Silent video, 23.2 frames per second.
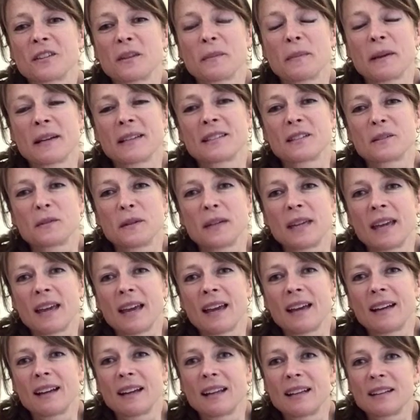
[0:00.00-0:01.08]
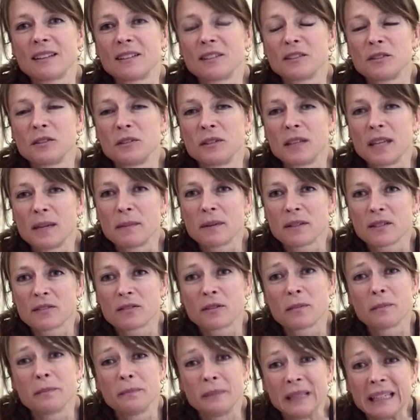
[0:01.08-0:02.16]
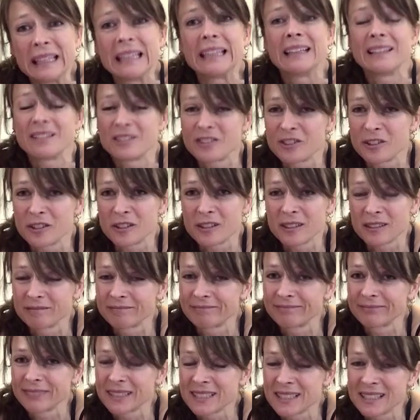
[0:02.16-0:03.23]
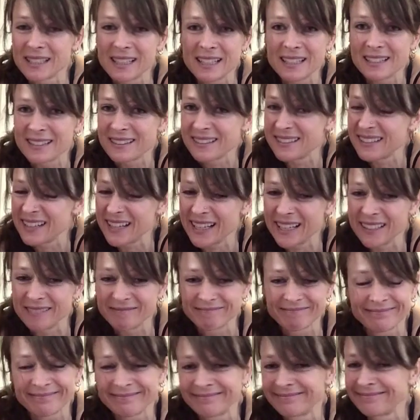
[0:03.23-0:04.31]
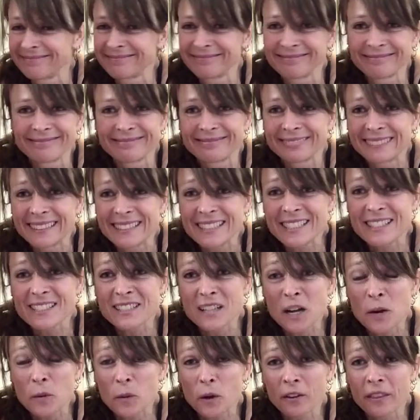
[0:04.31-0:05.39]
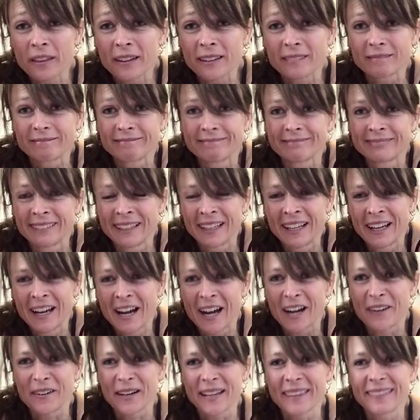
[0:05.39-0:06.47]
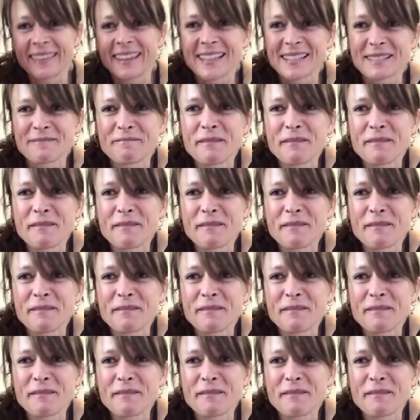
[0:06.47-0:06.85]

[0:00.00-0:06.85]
the best that we can, and to keep us from being injured. Because at the end of the day, it's just not worth it. All right, thanks.